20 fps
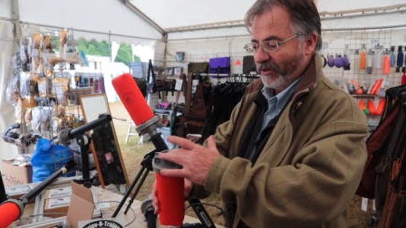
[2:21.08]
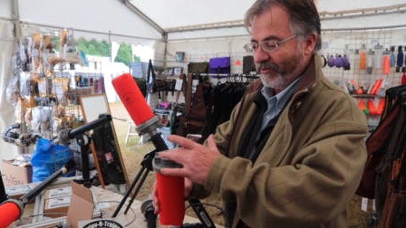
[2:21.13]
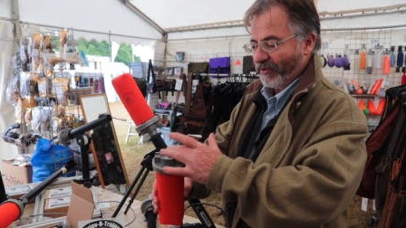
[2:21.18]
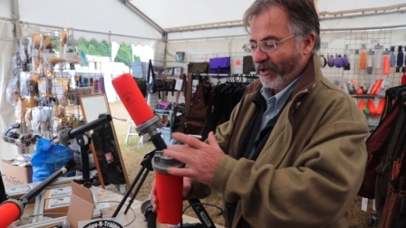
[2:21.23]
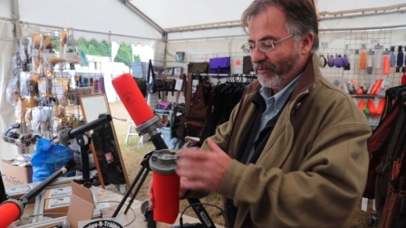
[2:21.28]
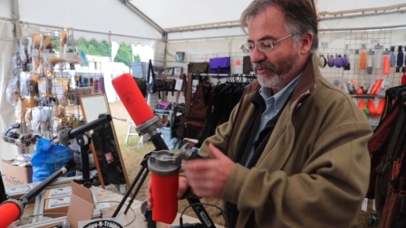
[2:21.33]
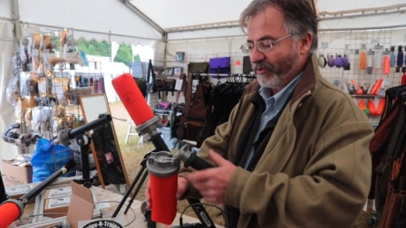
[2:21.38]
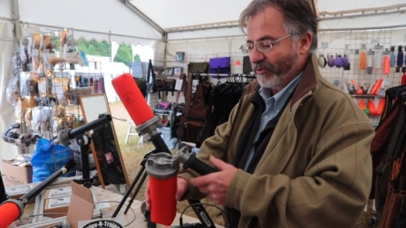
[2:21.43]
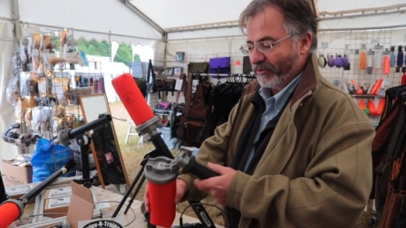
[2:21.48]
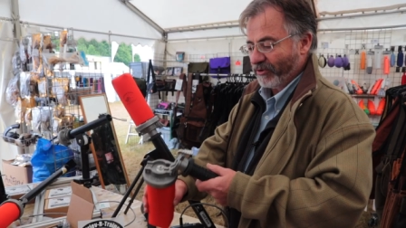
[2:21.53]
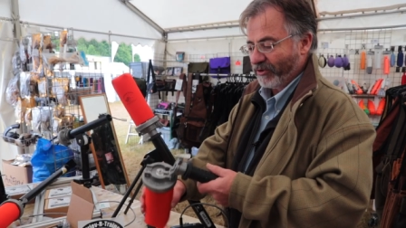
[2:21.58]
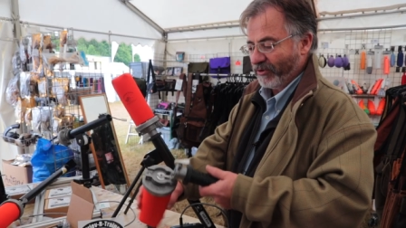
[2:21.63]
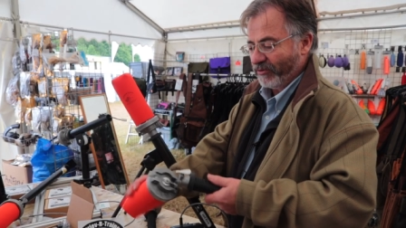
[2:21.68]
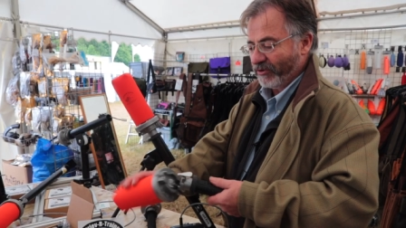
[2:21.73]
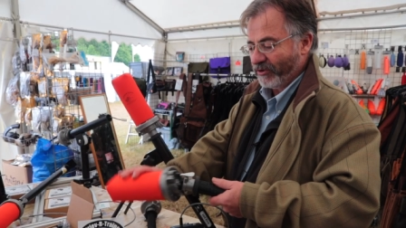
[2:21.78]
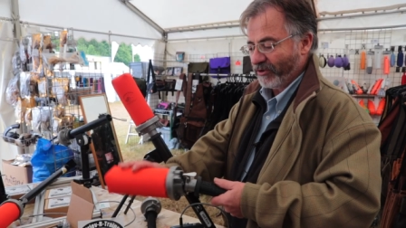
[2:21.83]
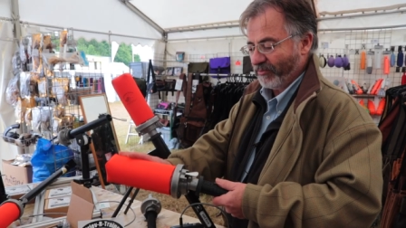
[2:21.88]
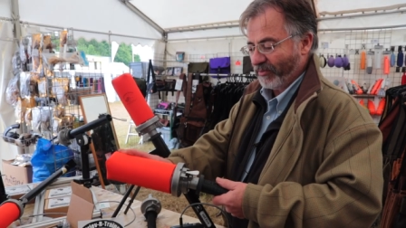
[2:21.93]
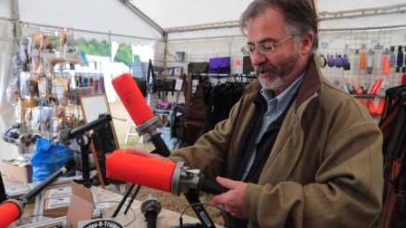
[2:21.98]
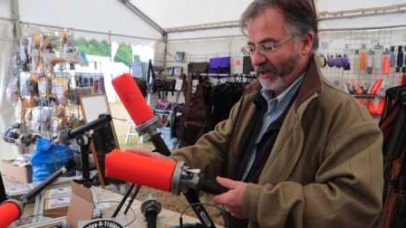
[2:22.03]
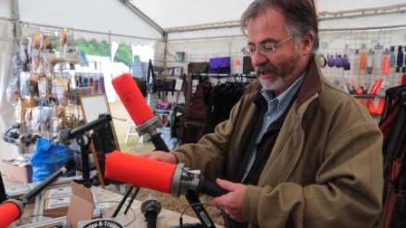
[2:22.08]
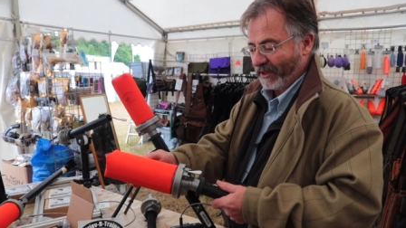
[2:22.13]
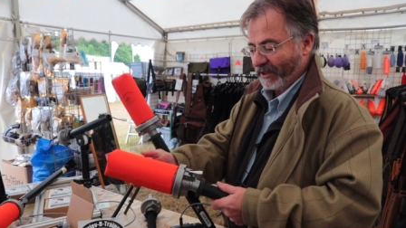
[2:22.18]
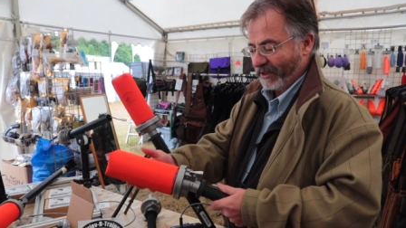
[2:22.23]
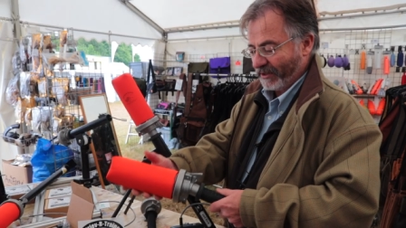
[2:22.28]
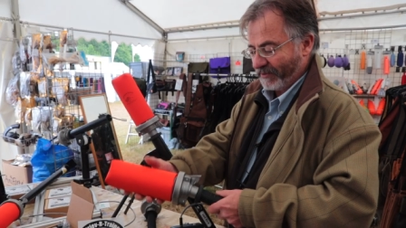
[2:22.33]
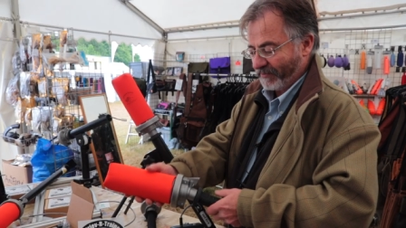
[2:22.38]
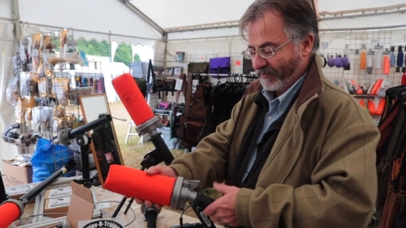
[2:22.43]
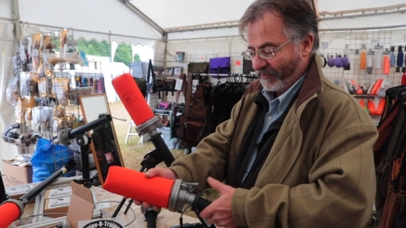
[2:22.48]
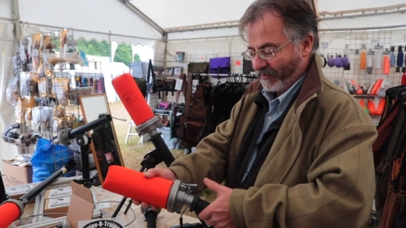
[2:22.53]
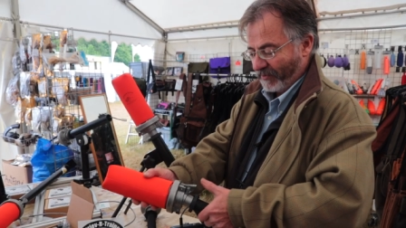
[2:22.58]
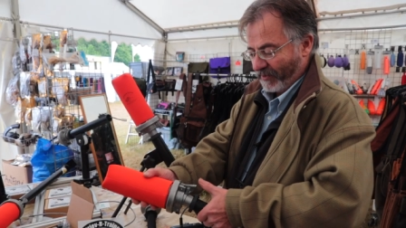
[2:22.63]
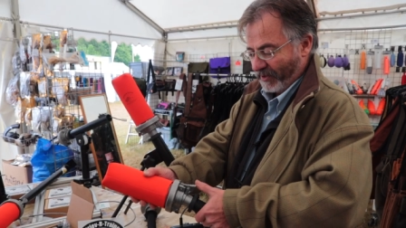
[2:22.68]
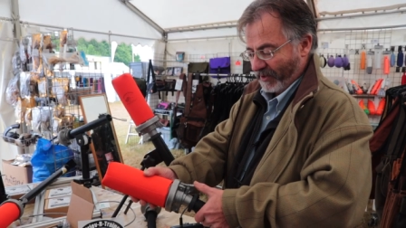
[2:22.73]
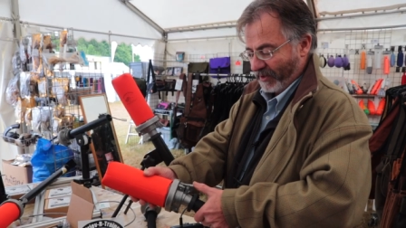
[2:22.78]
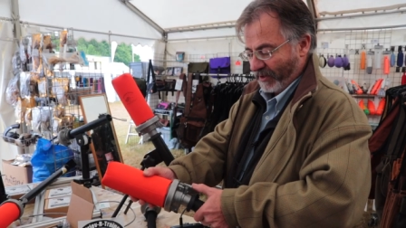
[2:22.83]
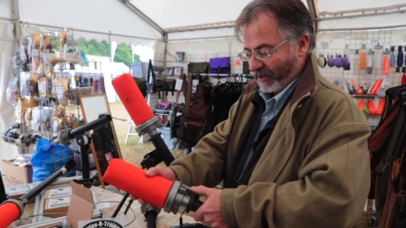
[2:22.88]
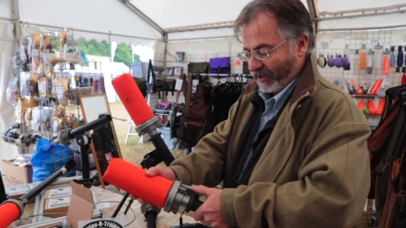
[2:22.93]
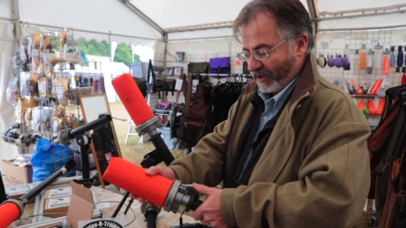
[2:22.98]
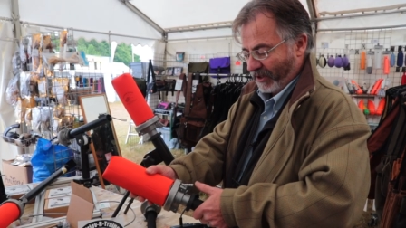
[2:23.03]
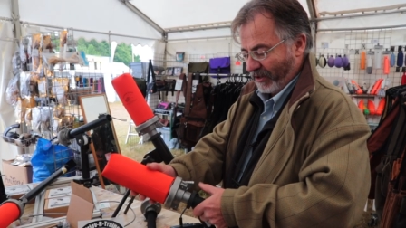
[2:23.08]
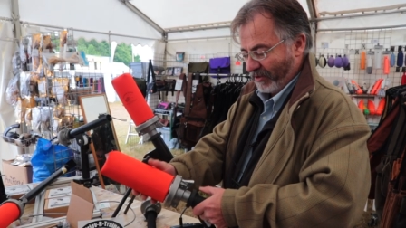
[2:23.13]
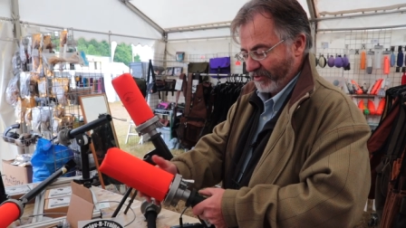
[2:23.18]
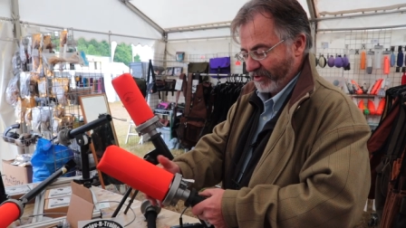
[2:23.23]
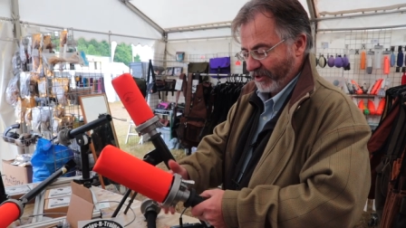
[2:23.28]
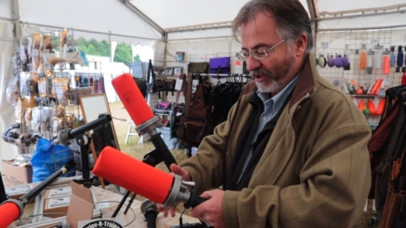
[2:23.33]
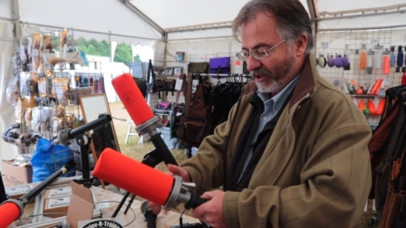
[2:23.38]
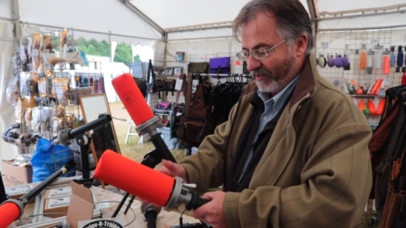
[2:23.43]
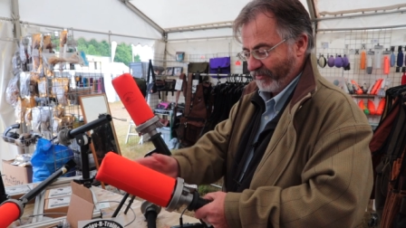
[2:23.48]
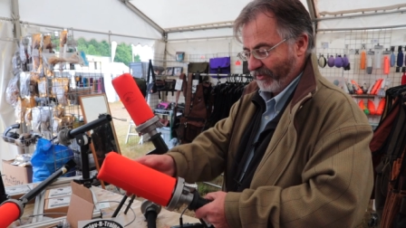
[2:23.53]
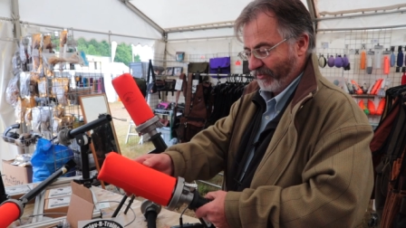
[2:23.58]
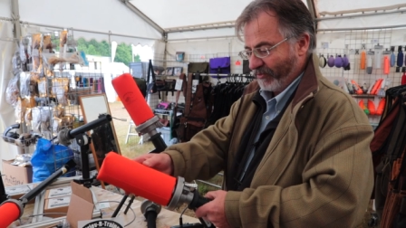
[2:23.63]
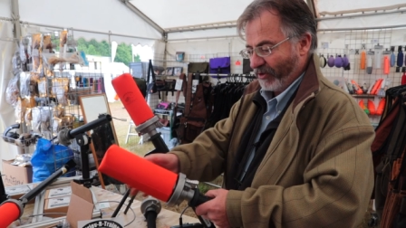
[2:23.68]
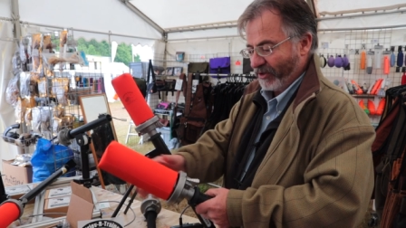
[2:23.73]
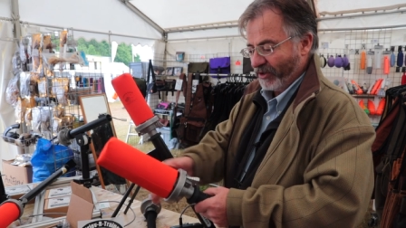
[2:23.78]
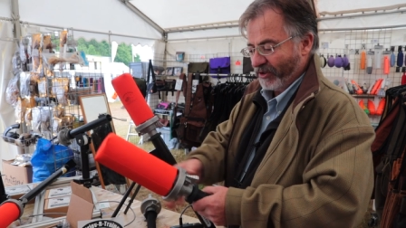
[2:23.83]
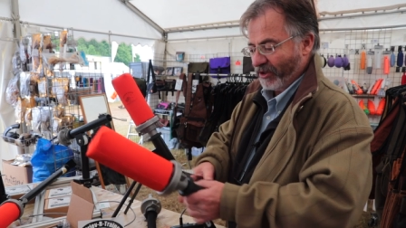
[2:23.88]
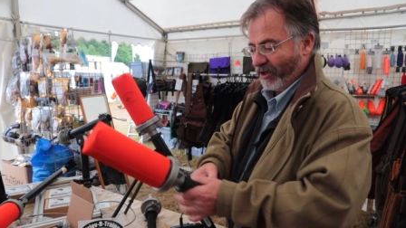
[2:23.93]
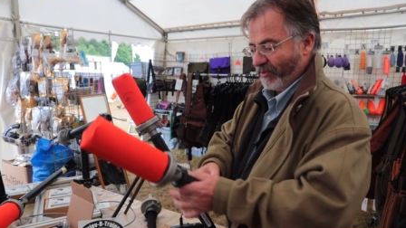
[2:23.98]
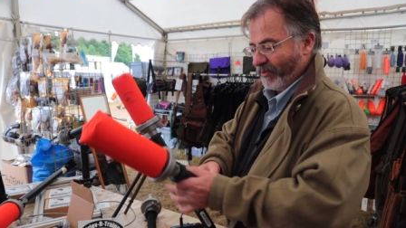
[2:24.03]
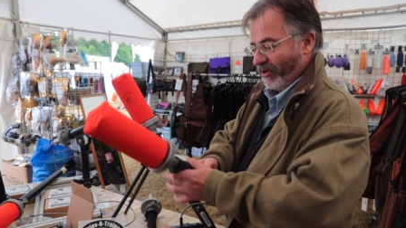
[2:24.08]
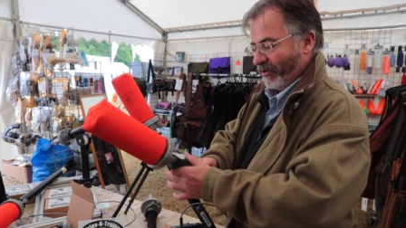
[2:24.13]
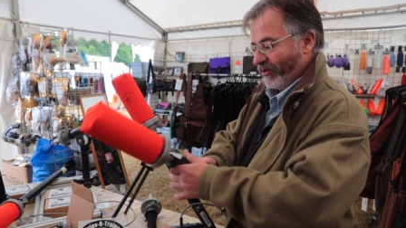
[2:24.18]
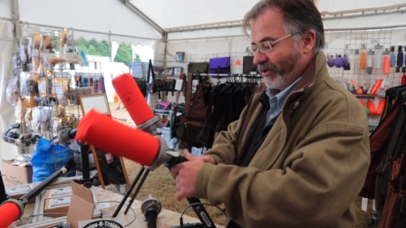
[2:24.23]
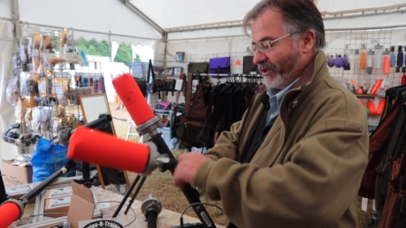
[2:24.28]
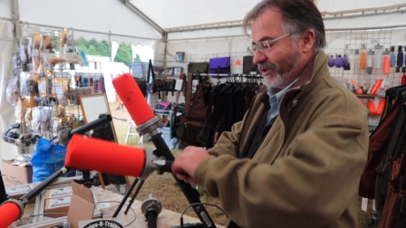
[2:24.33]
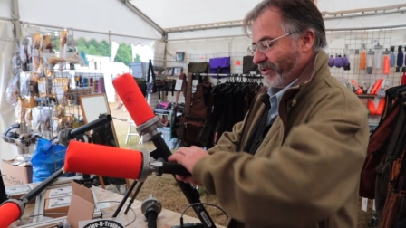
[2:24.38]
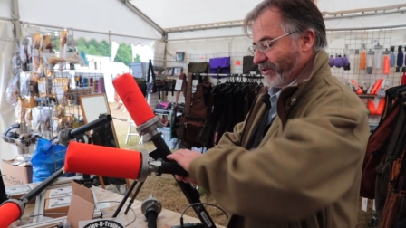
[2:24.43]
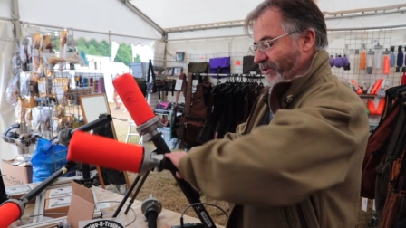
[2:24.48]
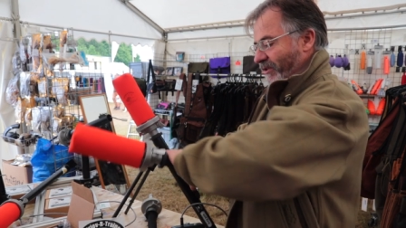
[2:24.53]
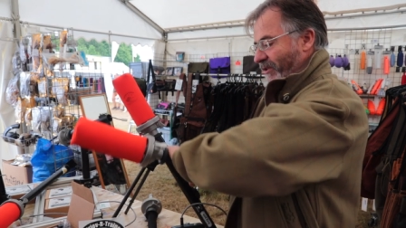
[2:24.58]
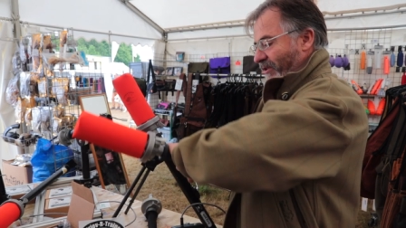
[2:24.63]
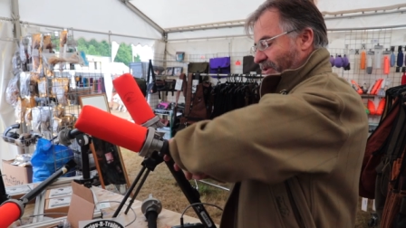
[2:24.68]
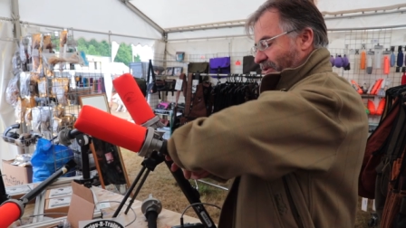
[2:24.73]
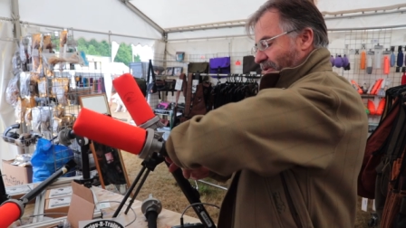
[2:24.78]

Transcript: load that with your 2-2 blank, close it up, you've got your dummy on it,